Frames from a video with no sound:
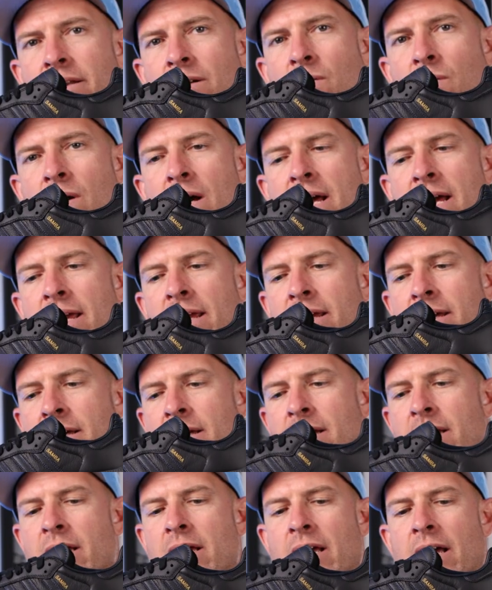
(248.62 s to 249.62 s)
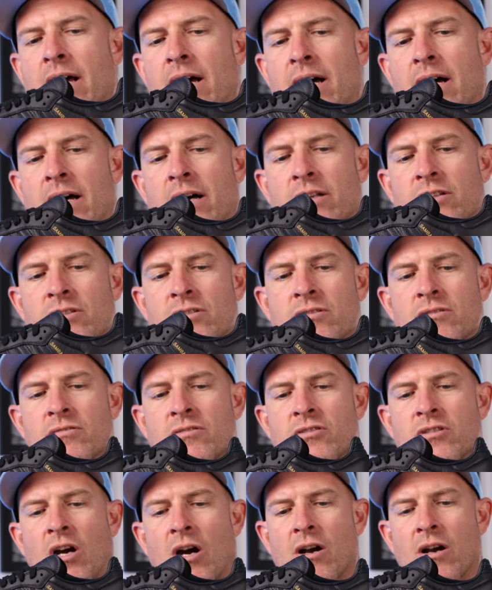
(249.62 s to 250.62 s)
in a way.
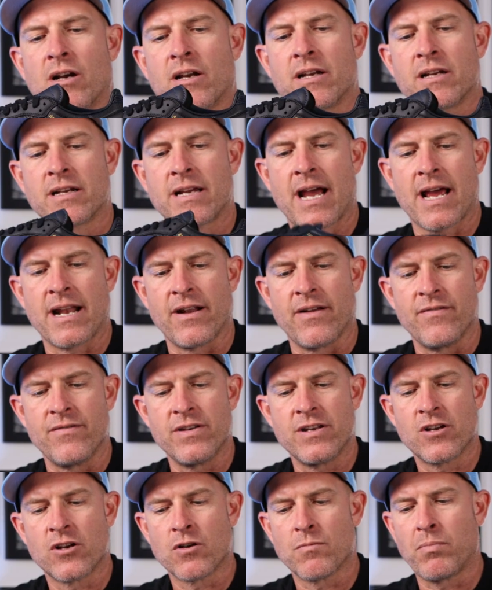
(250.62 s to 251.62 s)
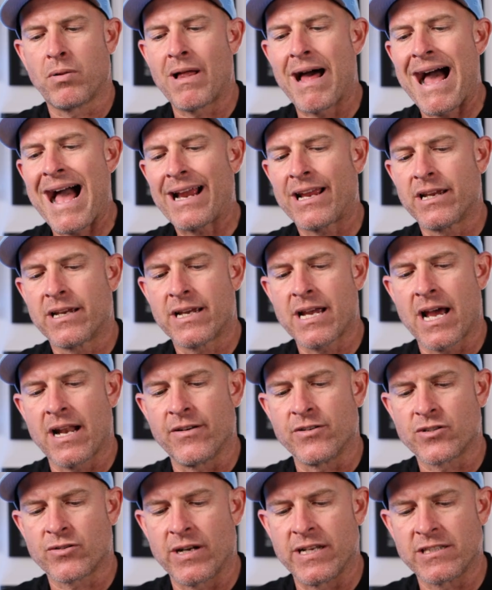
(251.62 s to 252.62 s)
Dark, kind of near black, kind
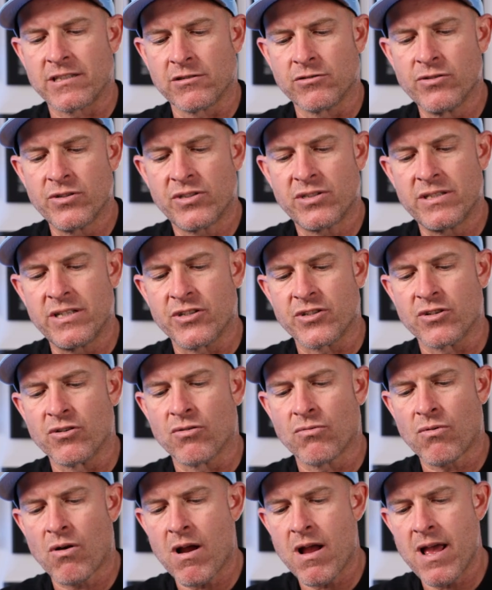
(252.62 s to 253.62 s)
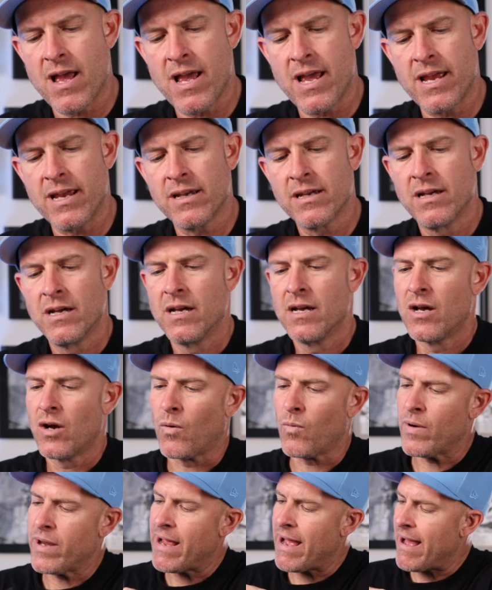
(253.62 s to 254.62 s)
of translucent-ish gray.
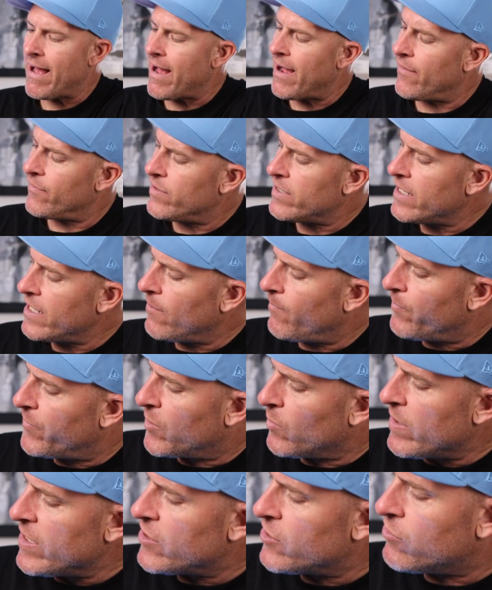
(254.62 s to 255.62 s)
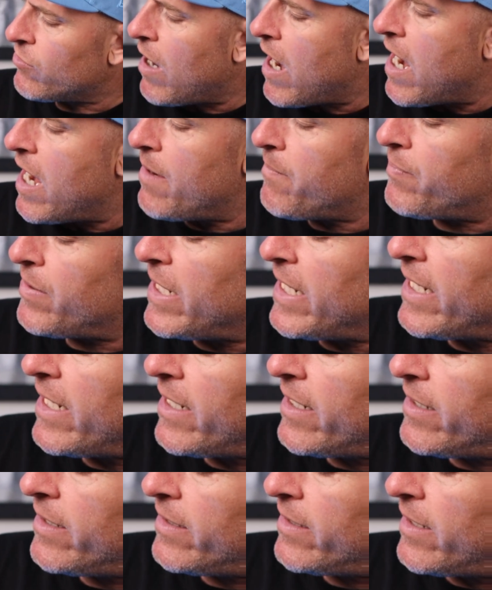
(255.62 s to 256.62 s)
We have the 3-stripe
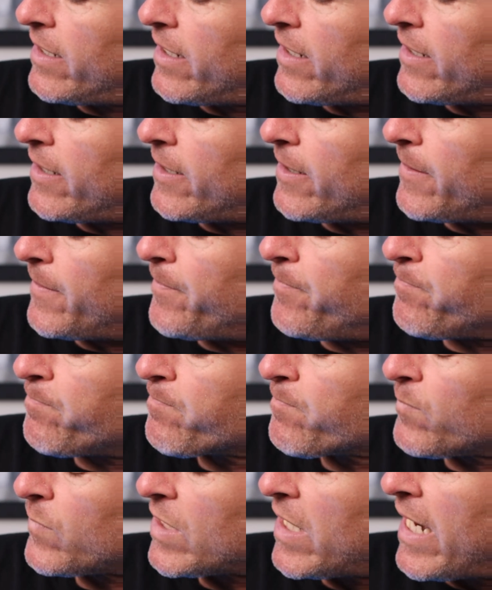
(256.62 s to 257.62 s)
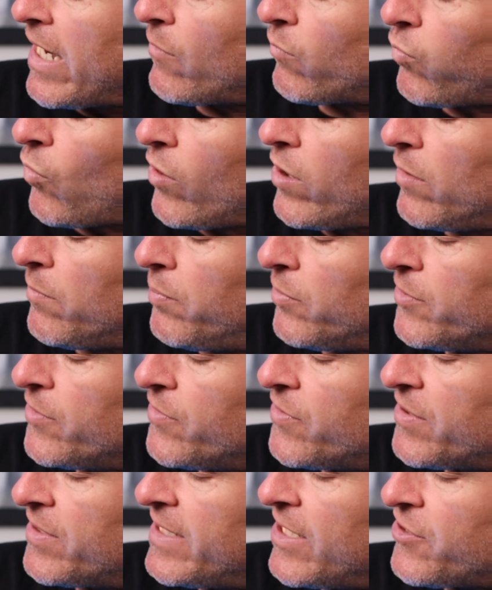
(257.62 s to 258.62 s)
in a royal
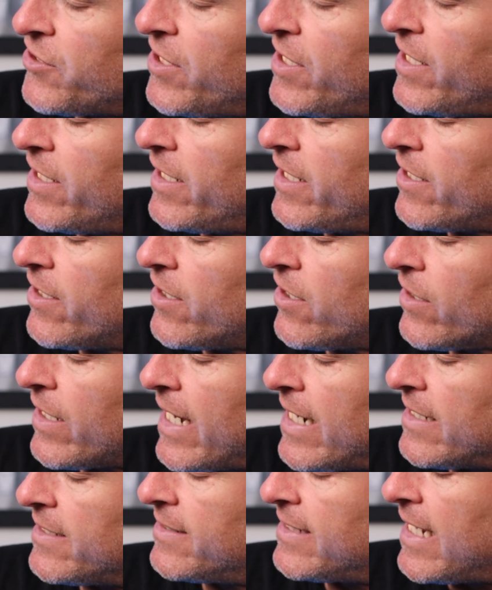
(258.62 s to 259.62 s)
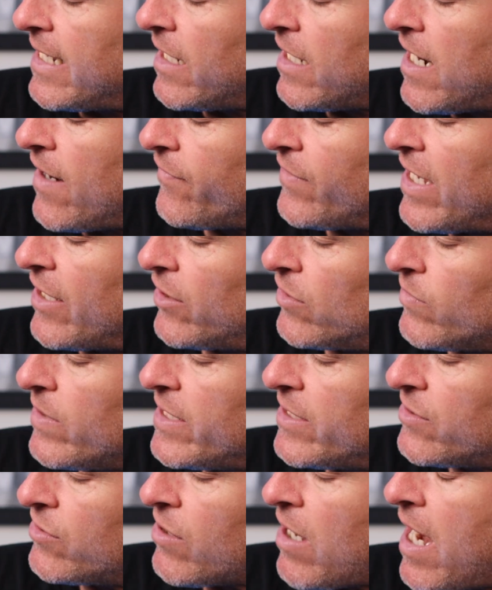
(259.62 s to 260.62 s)
blue stitching here, kind of setting off that
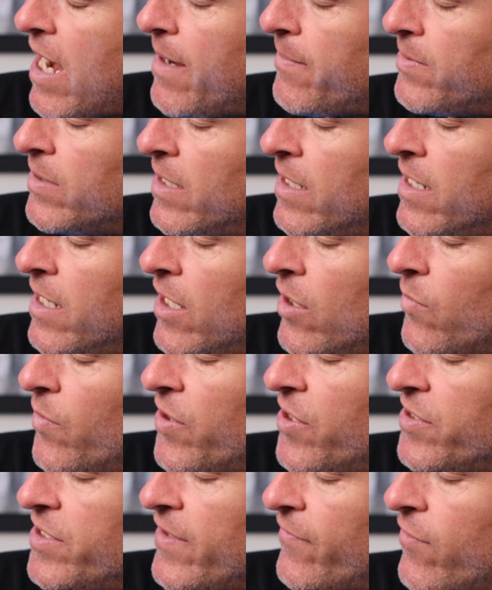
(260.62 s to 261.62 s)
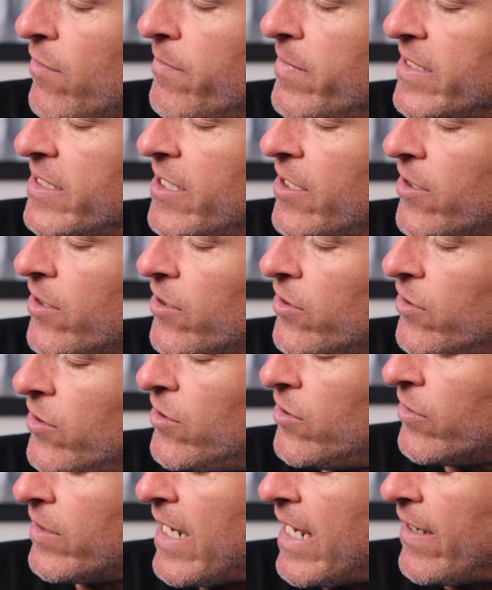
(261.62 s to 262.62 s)
3-stripe with a different
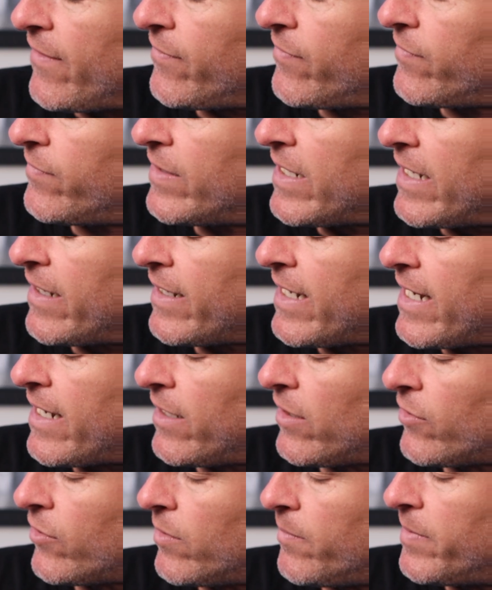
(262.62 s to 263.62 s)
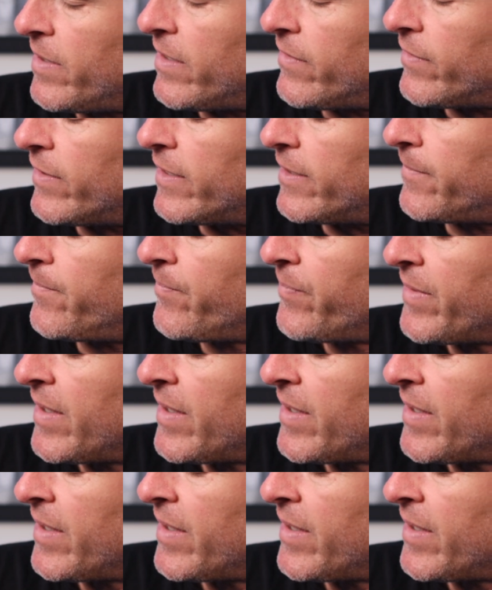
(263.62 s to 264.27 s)
material, kind of got a little bit of a,